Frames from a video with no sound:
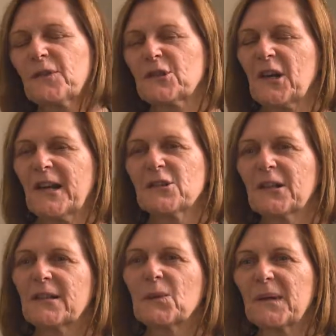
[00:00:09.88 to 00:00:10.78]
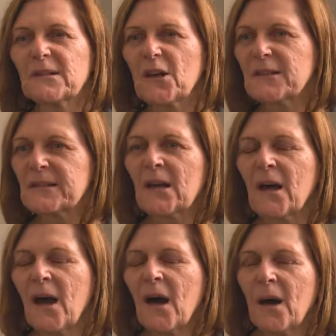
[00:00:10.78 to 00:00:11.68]
for changing the windows
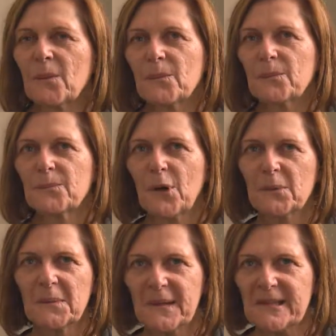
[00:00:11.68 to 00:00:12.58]
probably